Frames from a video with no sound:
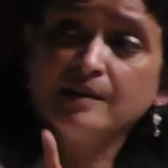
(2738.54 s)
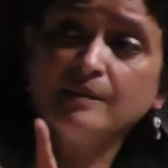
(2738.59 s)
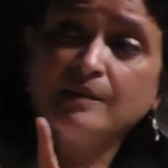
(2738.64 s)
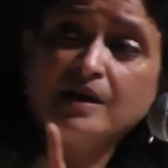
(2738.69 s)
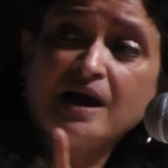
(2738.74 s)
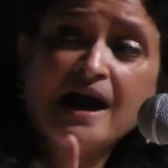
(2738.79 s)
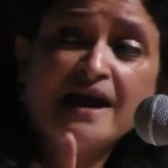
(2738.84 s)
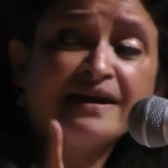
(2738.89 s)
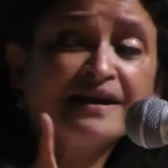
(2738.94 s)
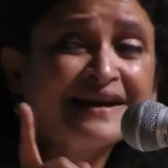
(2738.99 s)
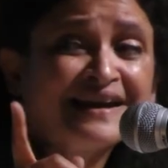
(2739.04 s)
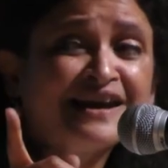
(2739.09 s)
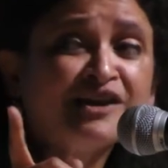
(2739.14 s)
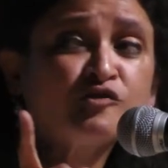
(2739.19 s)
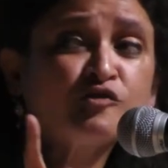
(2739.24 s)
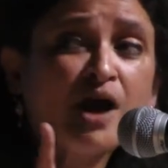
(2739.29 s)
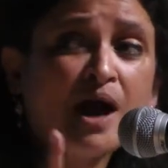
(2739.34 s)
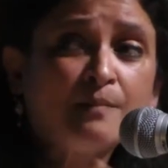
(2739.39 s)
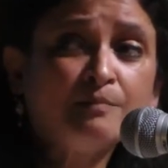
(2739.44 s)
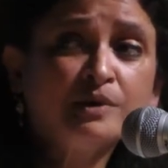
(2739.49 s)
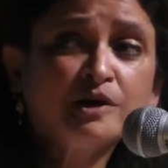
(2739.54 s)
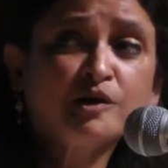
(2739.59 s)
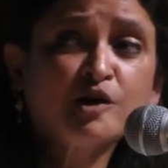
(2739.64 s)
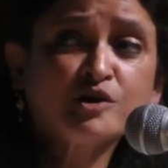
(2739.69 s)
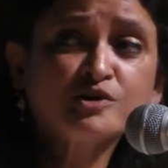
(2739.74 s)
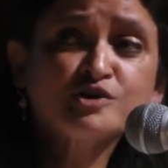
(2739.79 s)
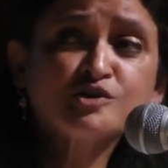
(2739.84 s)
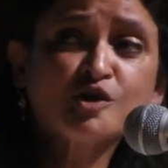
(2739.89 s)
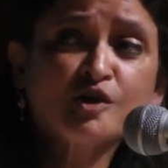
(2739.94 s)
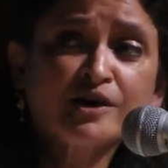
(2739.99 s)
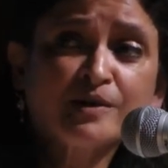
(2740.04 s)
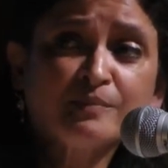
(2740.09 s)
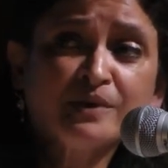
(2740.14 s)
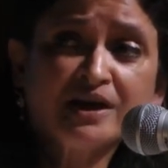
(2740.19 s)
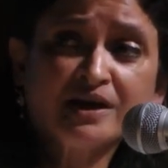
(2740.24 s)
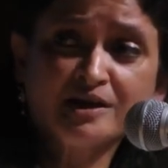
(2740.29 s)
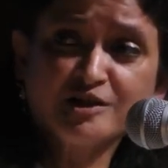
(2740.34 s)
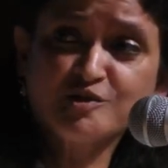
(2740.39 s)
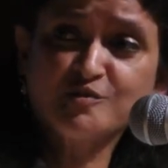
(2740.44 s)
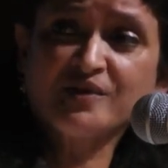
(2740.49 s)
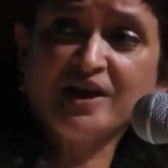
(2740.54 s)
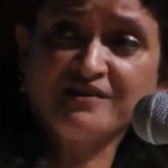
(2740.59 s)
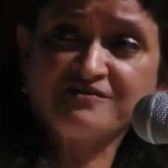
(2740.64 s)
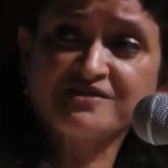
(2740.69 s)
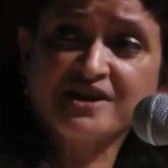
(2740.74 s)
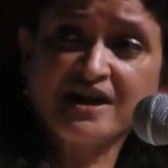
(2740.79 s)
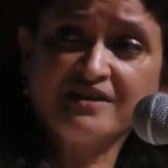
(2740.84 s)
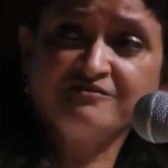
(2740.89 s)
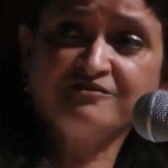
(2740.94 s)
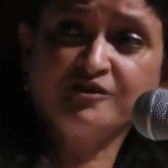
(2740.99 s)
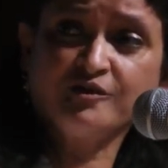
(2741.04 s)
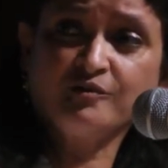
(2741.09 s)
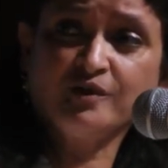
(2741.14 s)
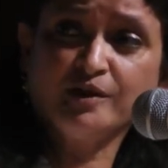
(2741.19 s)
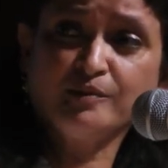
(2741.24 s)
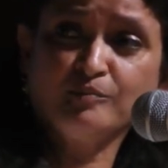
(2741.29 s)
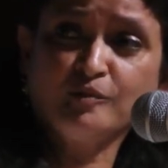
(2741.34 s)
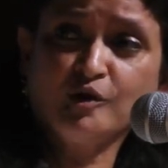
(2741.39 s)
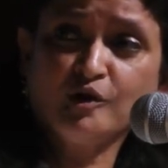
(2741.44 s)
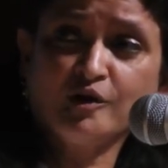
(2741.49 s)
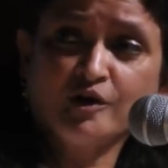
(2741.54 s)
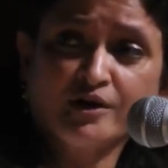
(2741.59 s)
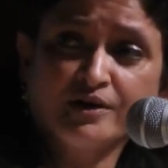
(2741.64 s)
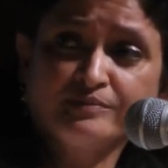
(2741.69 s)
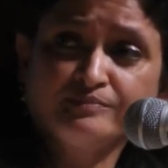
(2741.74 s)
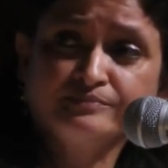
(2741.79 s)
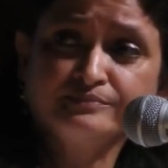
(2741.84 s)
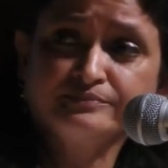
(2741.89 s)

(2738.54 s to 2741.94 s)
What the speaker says: I again rambled on. Sorry, Miguel. Do we have time for one more? Or?